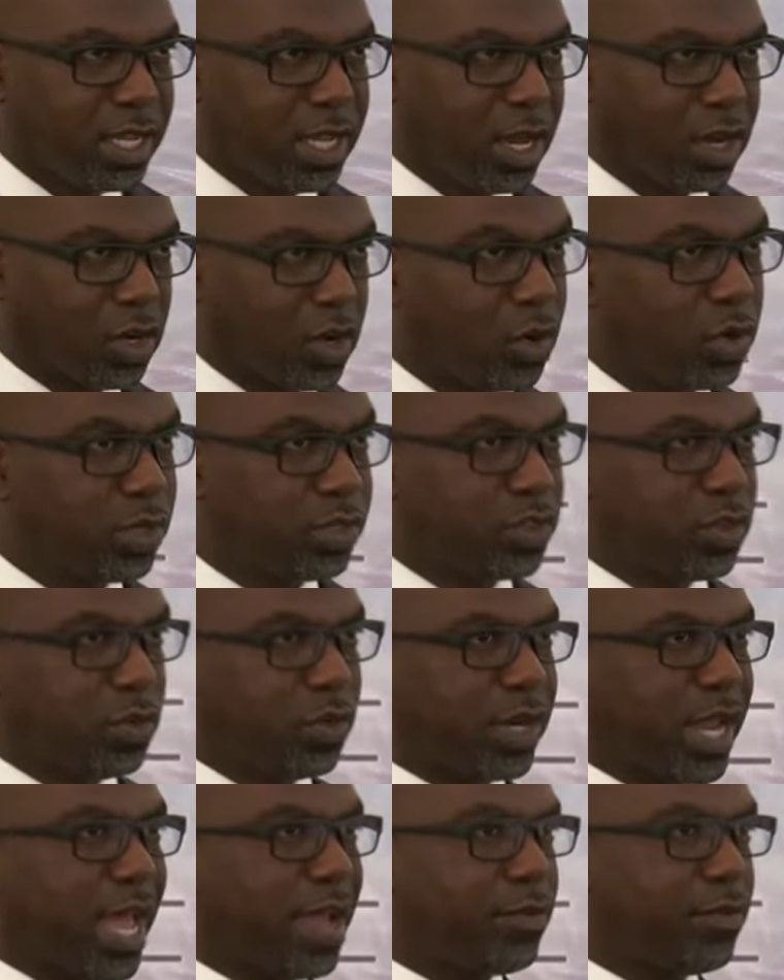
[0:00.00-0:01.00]
according to
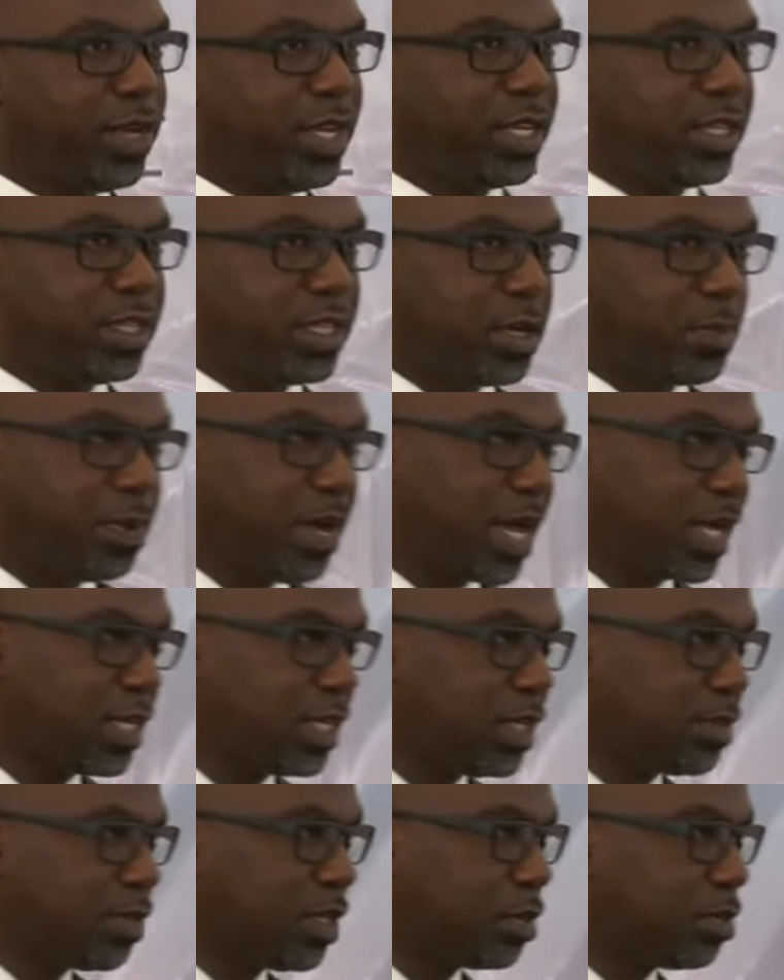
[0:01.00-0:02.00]
what I read in the
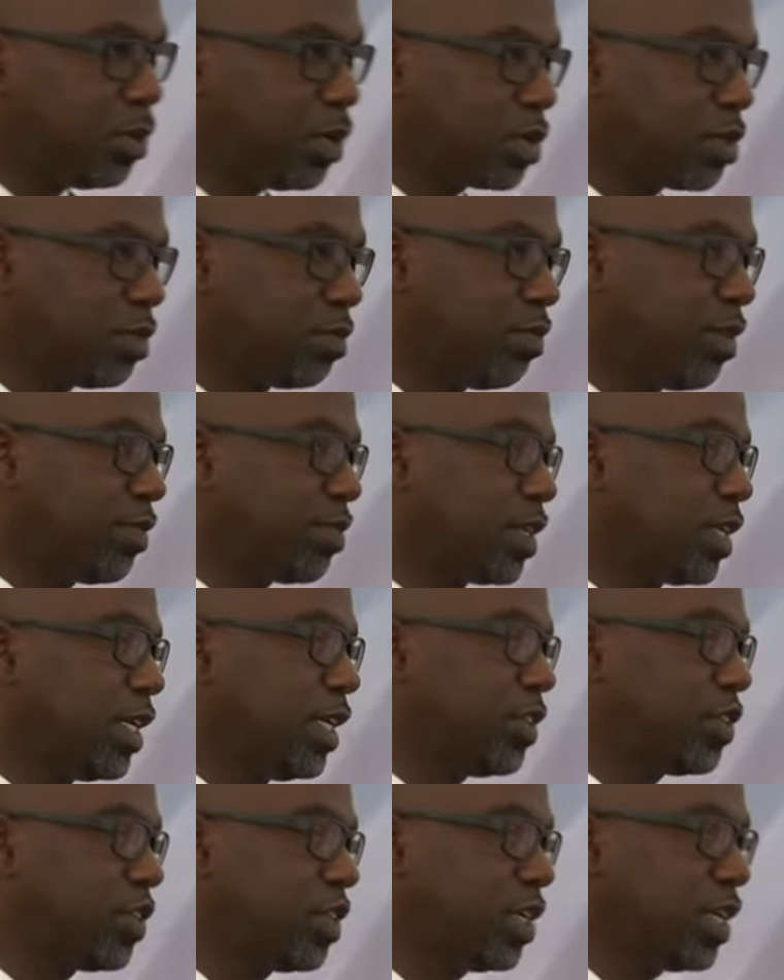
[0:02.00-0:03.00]
apocalyptic book of
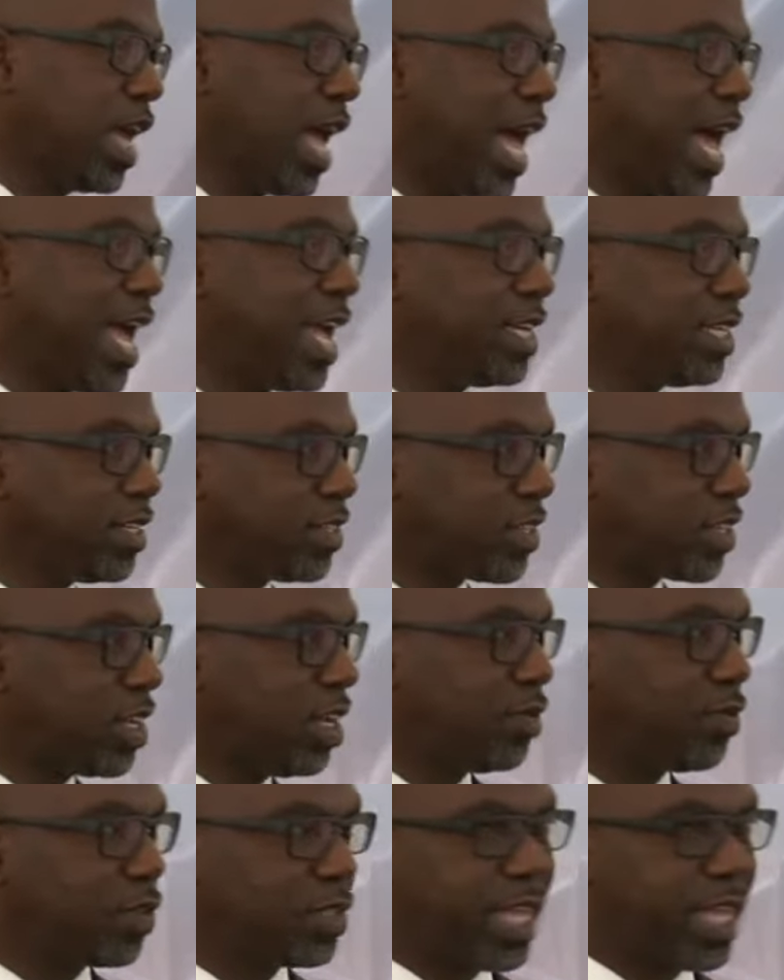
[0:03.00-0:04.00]
Revelation, I
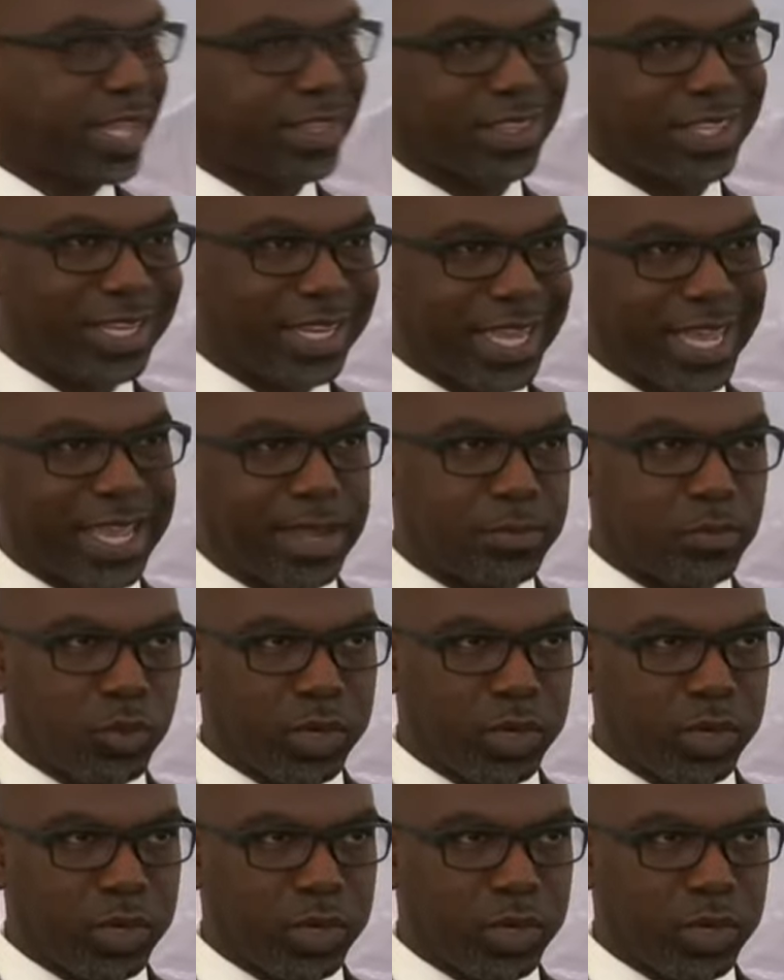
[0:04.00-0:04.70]
discovered that the lamb